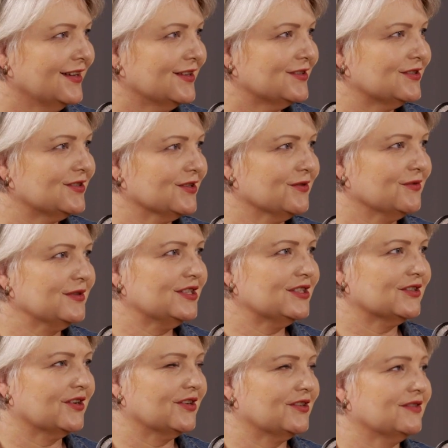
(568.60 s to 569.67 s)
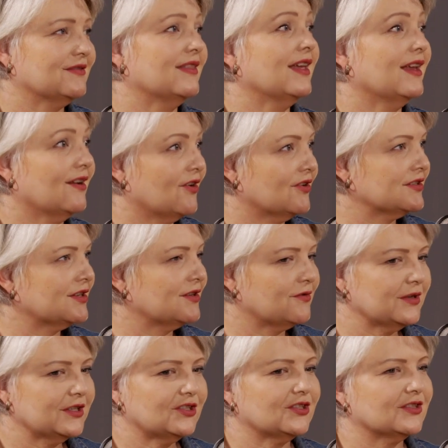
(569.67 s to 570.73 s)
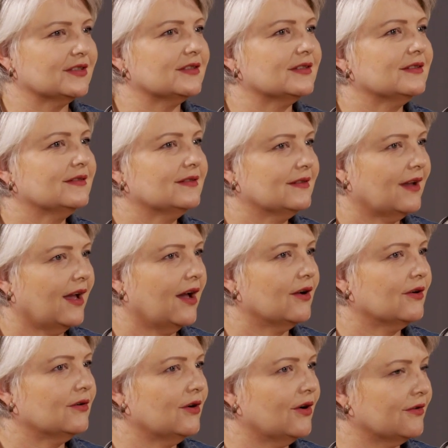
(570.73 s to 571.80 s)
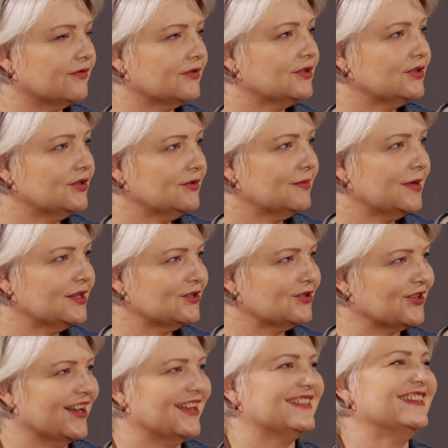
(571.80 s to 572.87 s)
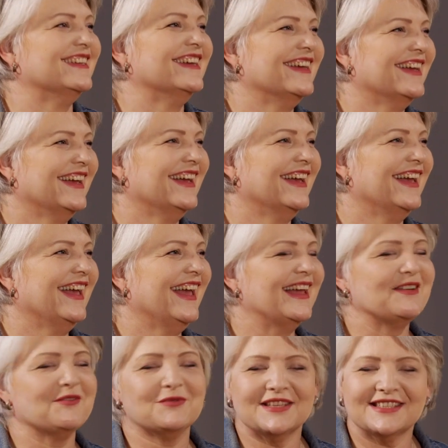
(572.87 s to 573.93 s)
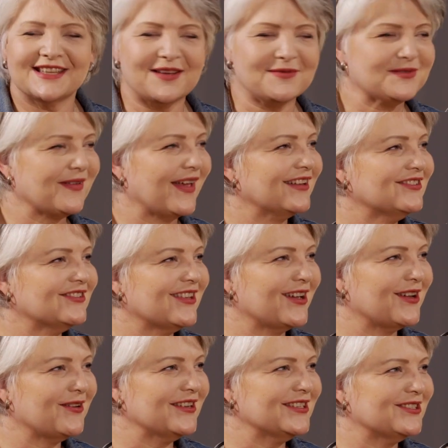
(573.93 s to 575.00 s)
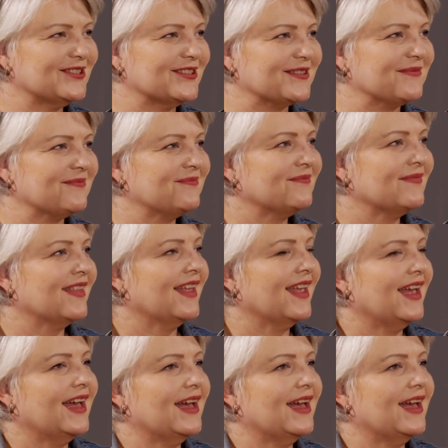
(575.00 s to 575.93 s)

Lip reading: So we start then asking questions. How often do you menstruate? Always comes back to that question.